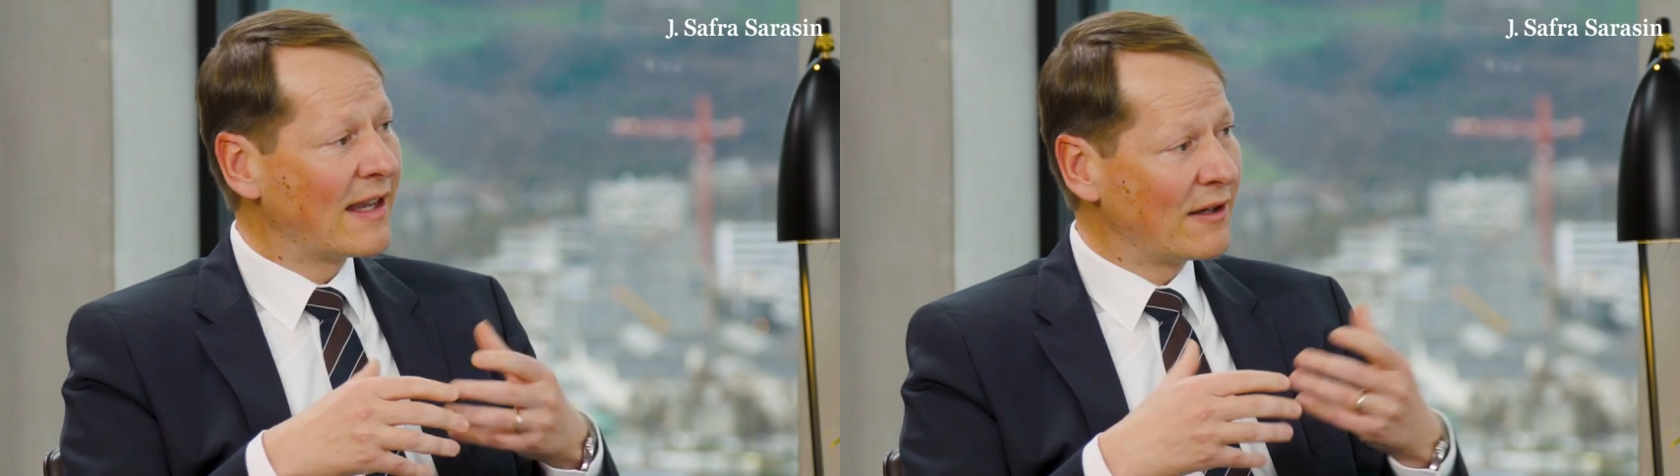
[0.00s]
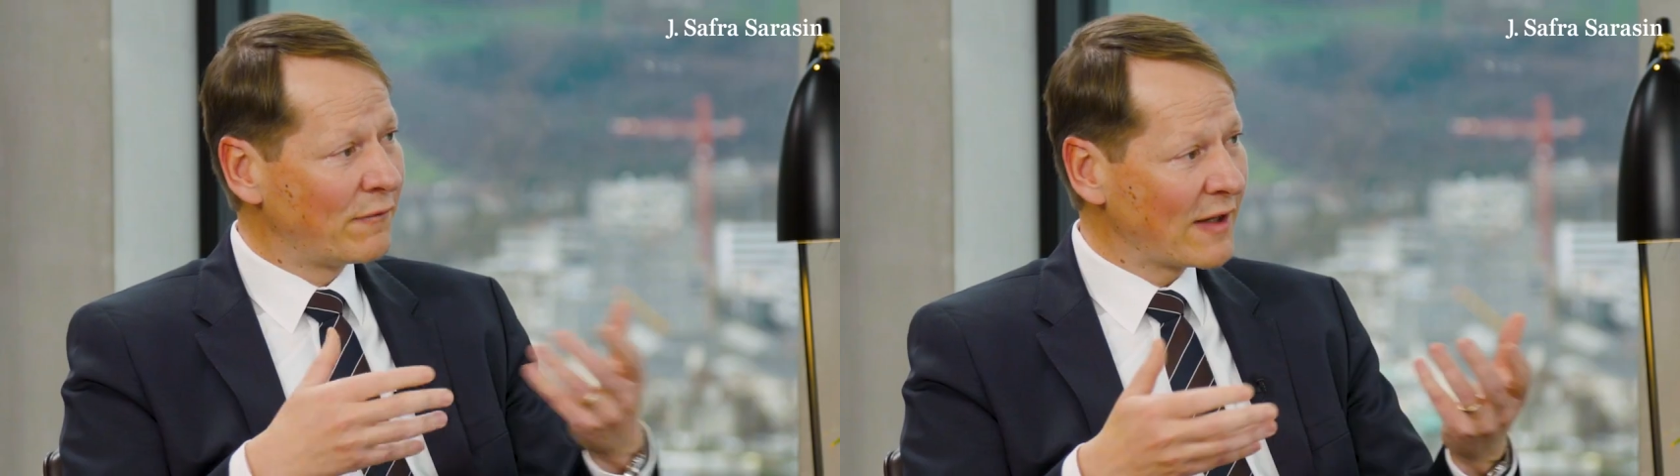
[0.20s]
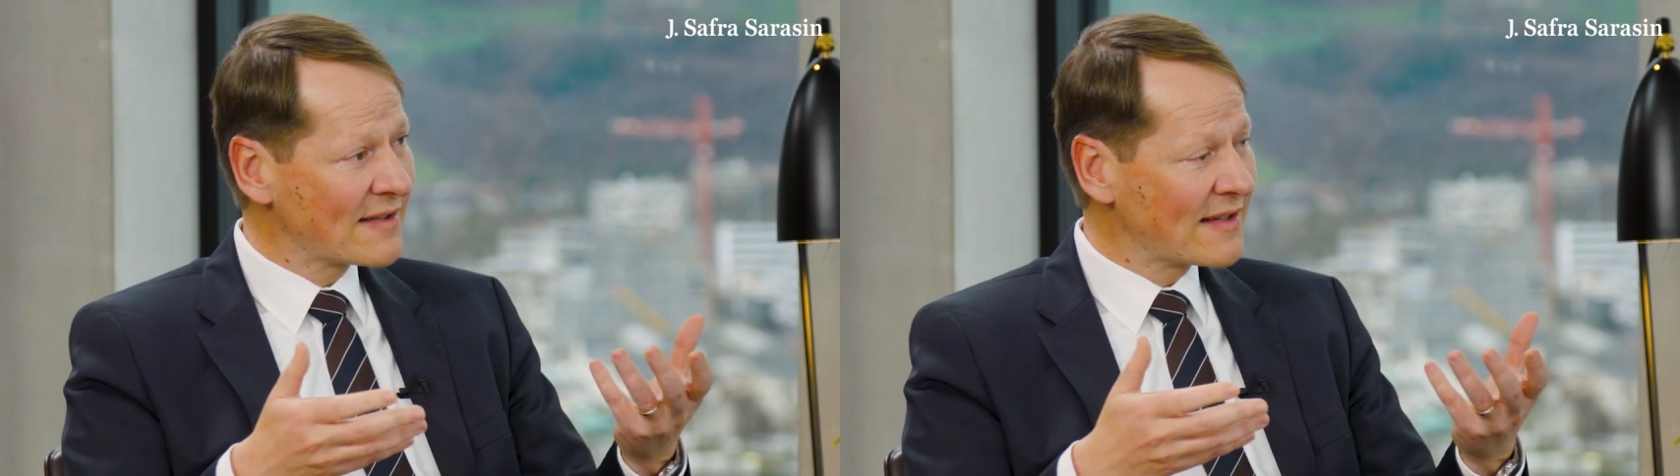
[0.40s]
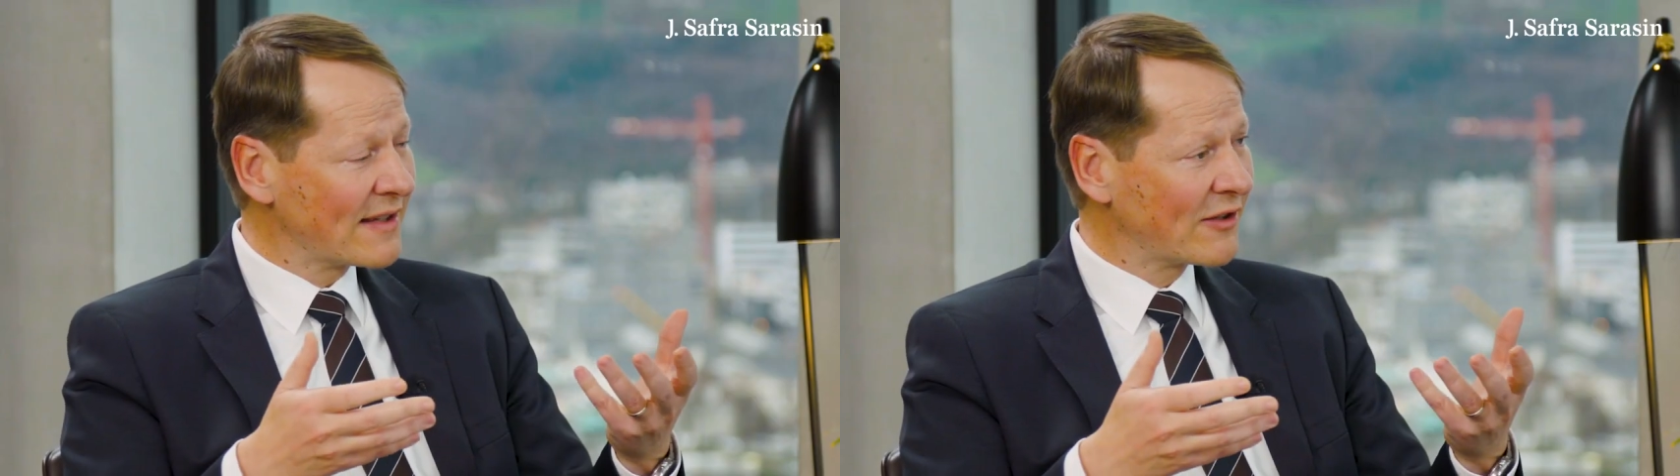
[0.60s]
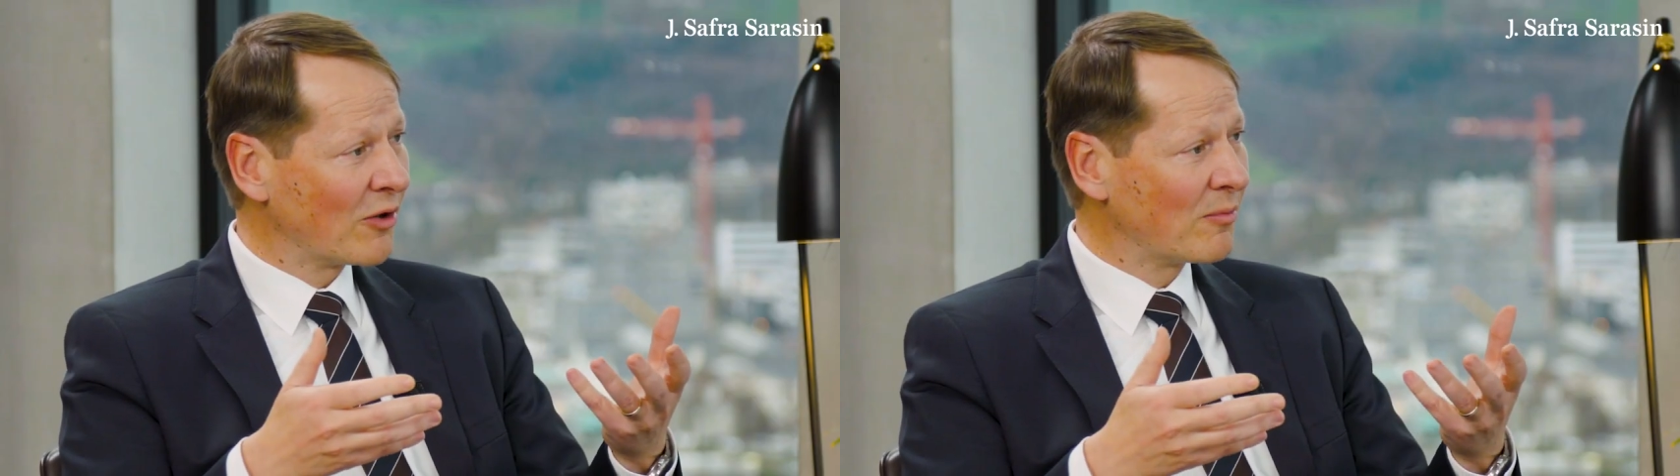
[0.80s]
In fixed
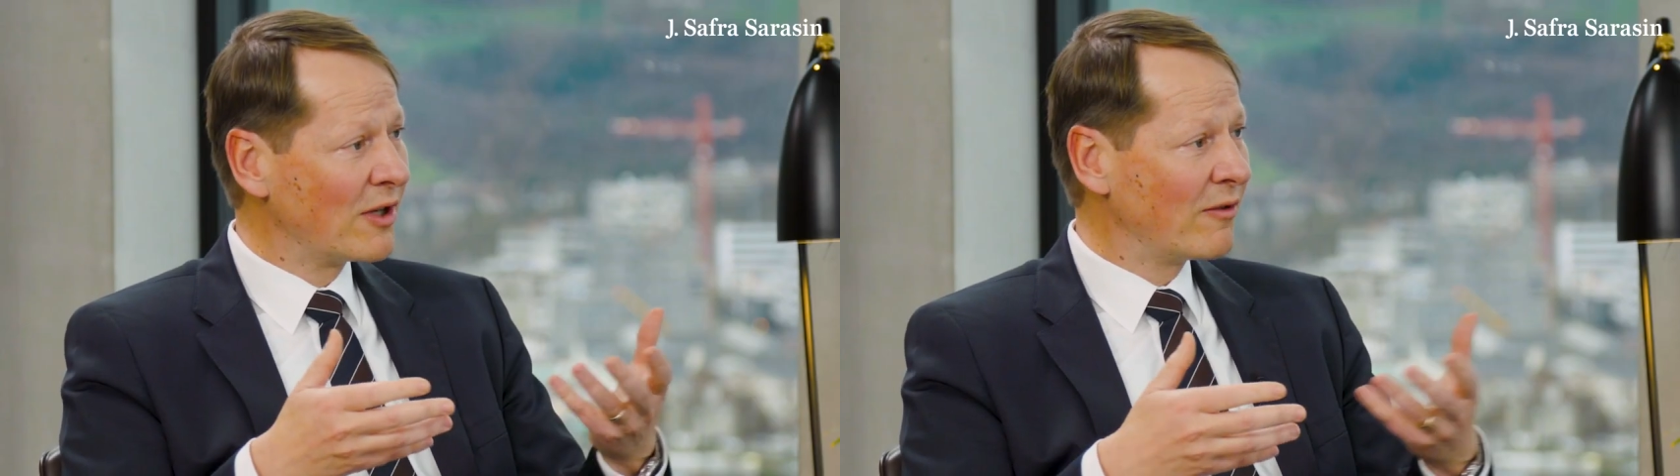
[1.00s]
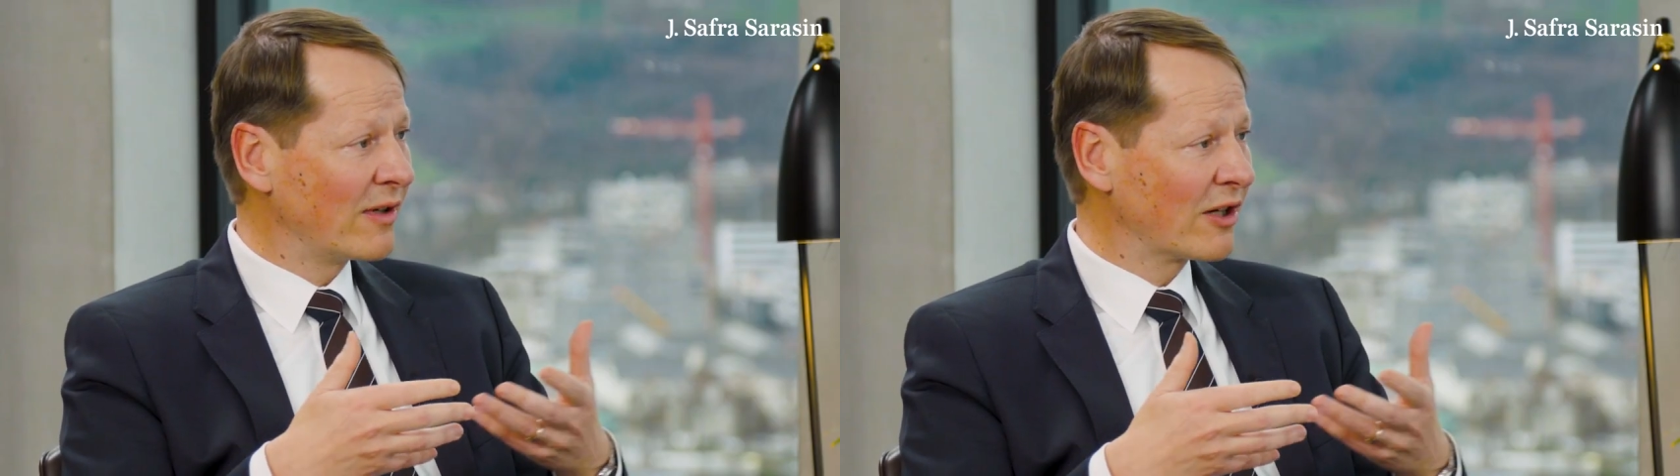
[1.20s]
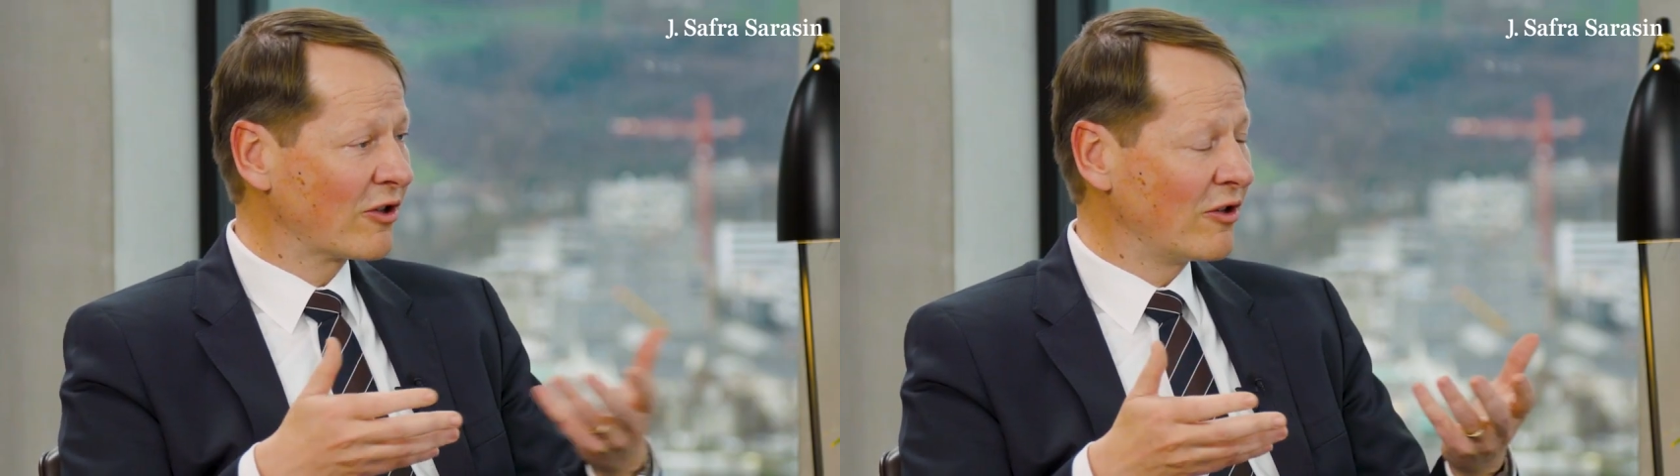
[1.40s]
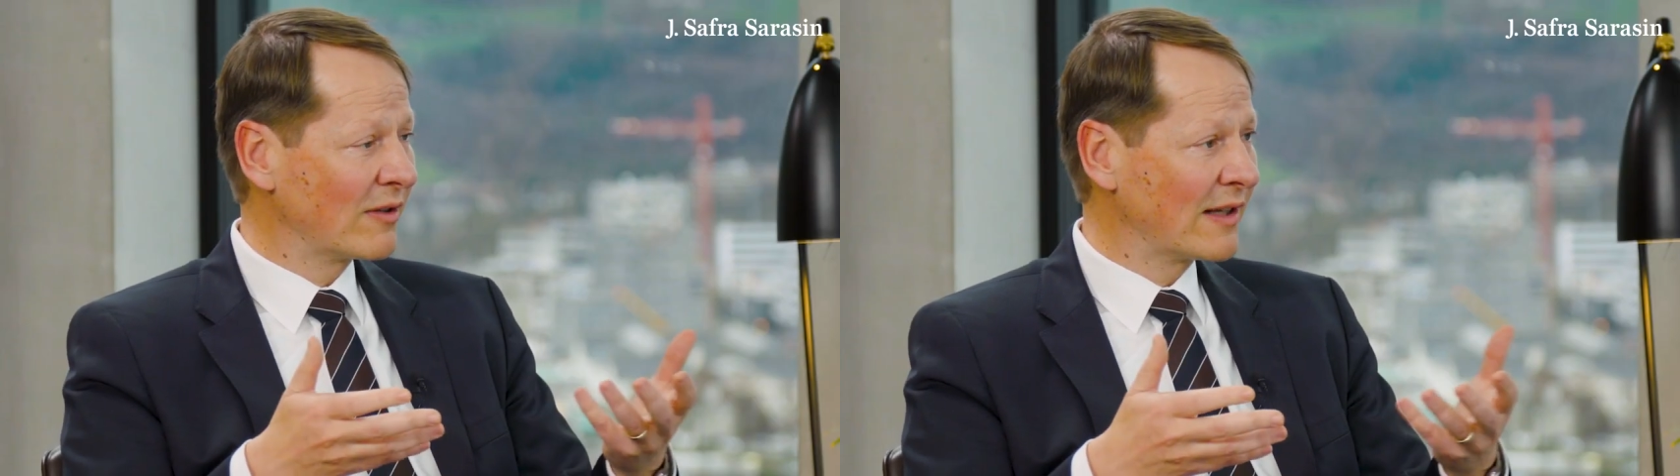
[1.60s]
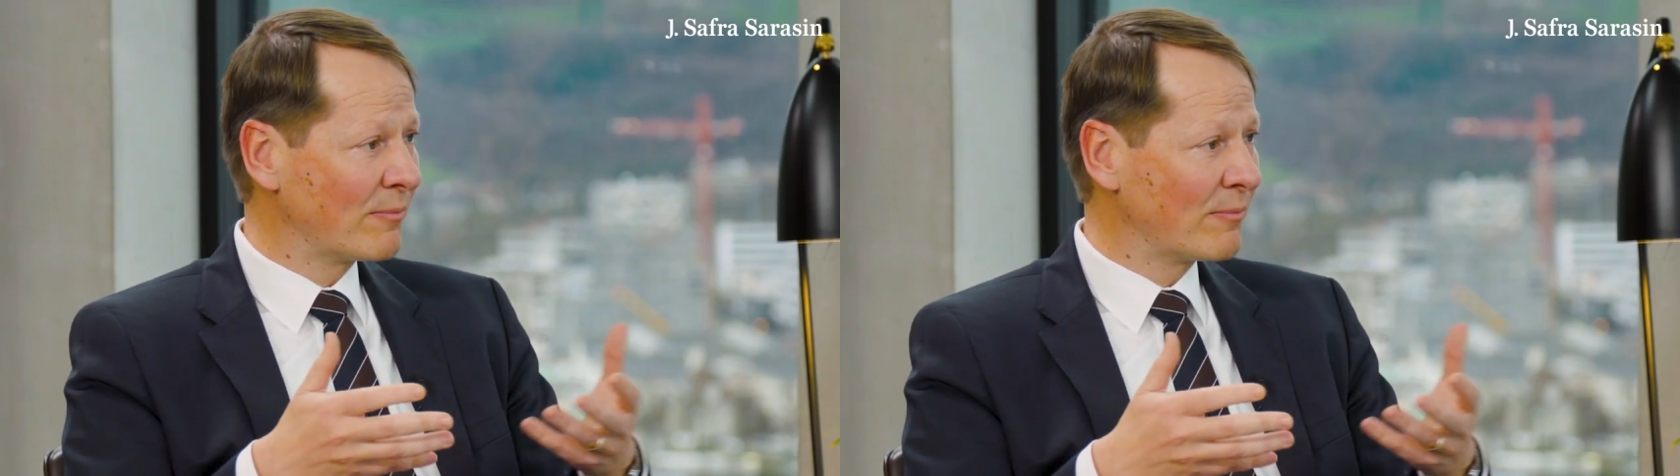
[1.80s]
income, we are currently